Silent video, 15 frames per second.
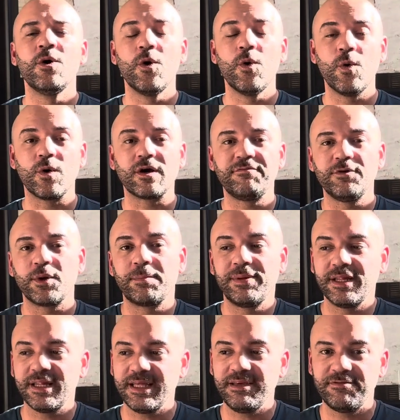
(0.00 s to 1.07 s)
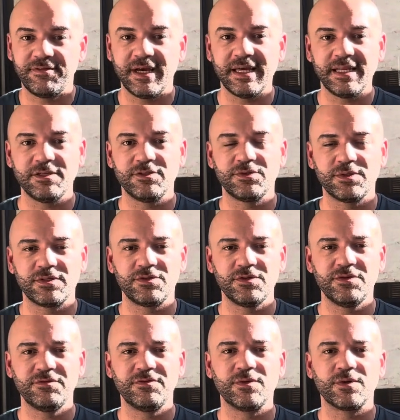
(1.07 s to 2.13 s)
Or if you're play fighting, so on and
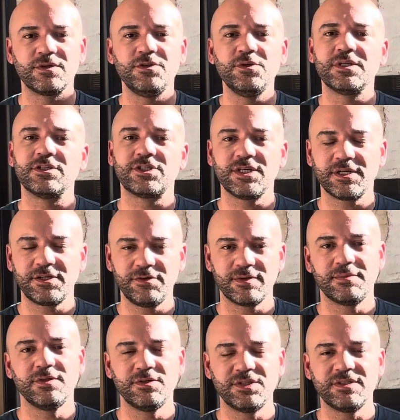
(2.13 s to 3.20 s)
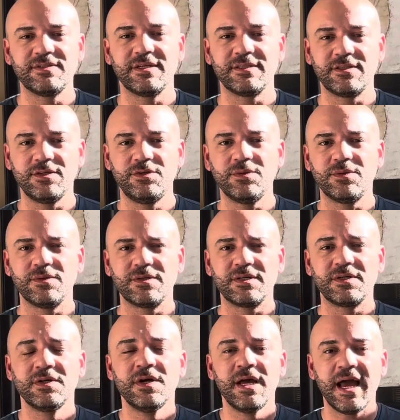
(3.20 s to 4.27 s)
so forth, you can check your emotions at the door,